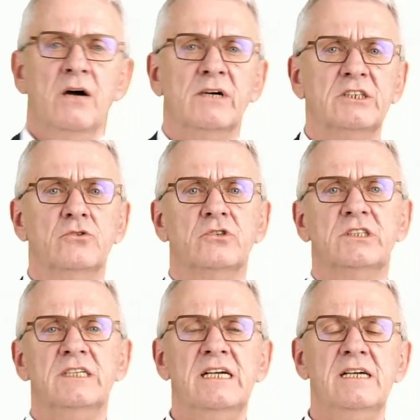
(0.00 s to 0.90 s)
And what you
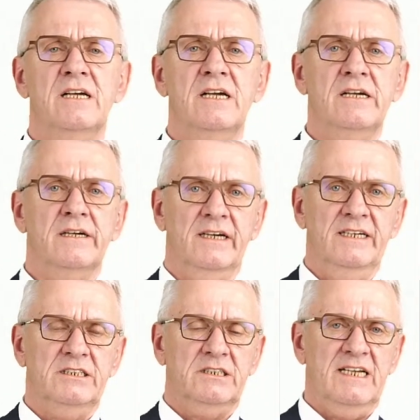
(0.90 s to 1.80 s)
see here
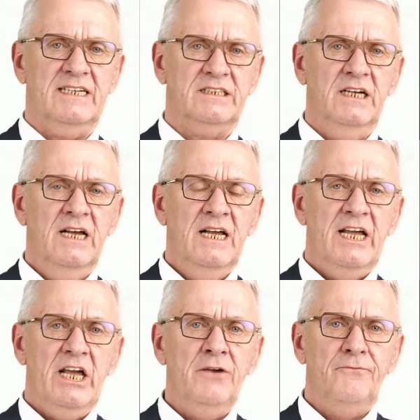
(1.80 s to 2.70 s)
is that
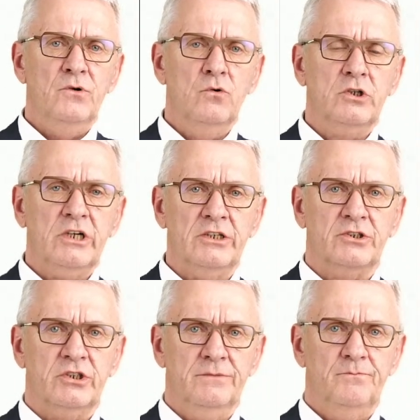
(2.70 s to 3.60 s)
if you
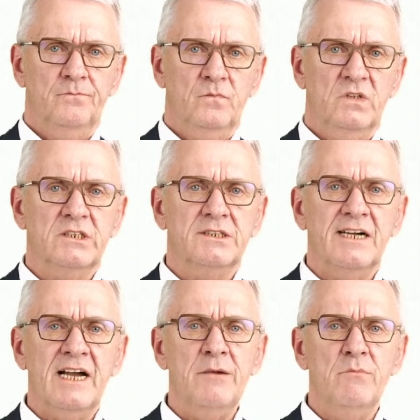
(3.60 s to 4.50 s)
cut the
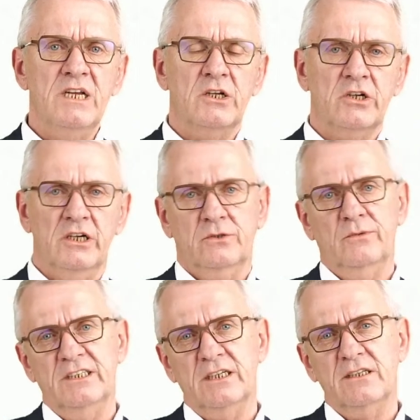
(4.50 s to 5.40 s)
time in cut,
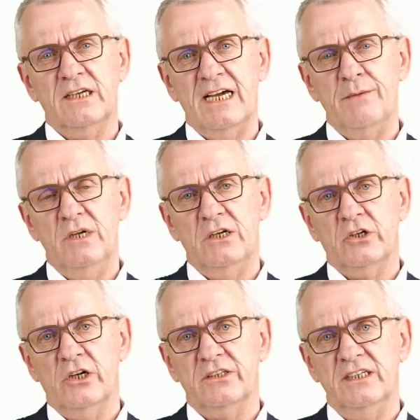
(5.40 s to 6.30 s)
when the time in
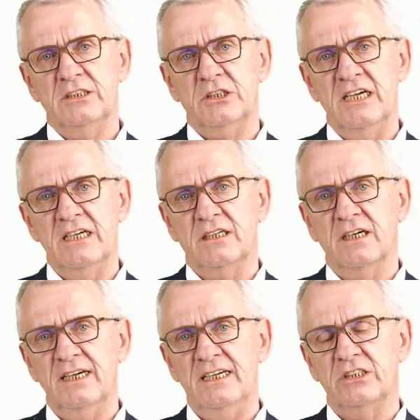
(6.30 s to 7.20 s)
cut is
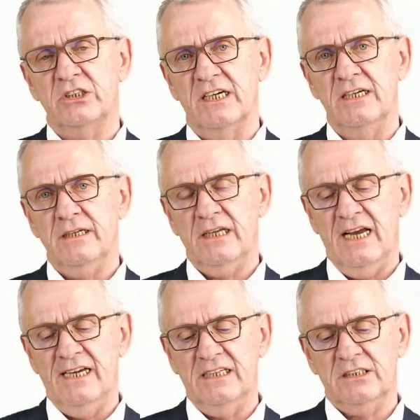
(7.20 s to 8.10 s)
increasing,
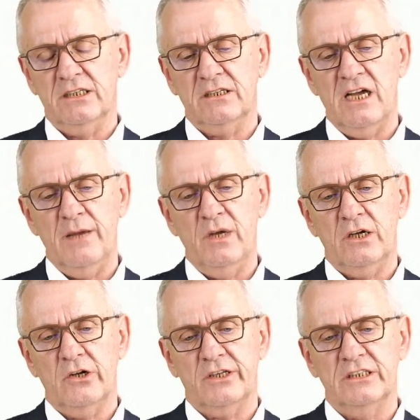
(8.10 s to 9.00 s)
and as the time
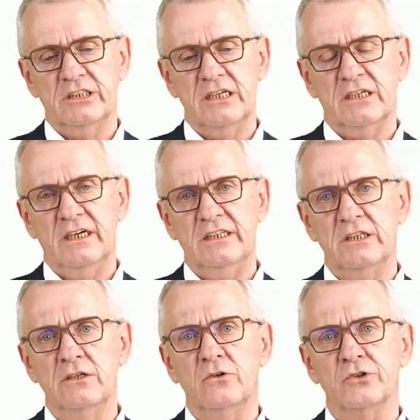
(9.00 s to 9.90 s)
in cut is
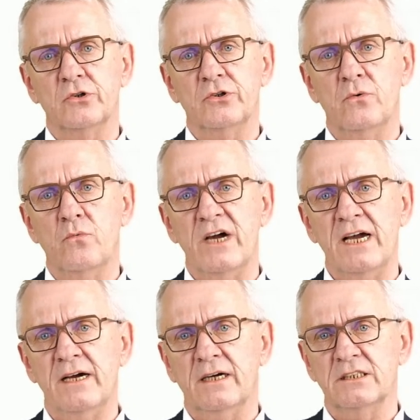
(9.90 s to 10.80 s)
increasing, also the
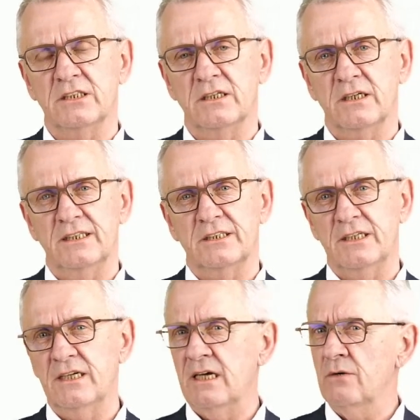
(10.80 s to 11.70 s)
wear is
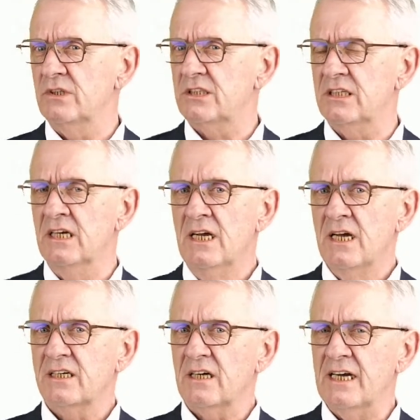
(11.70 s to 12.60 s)
increasing. Here we see
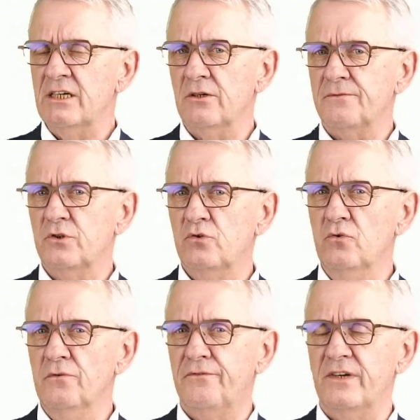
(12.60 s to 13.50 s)
kind of
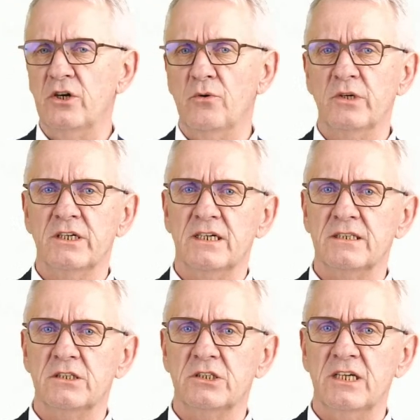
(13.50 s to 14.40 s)
2 phenomena
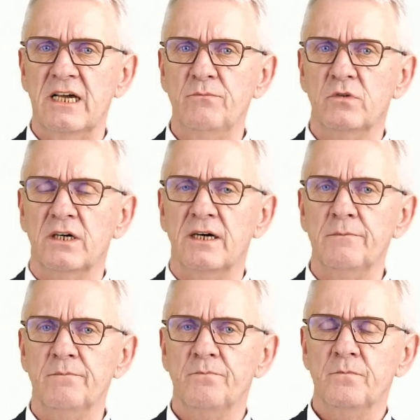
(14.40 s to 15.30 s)
at the same
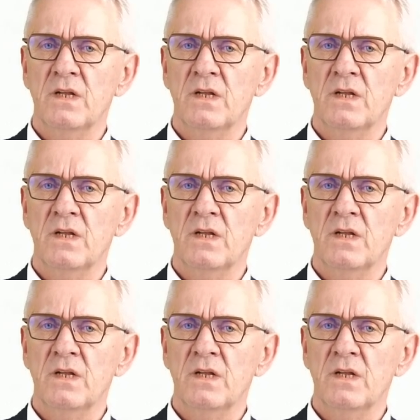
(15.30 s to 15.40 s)
time,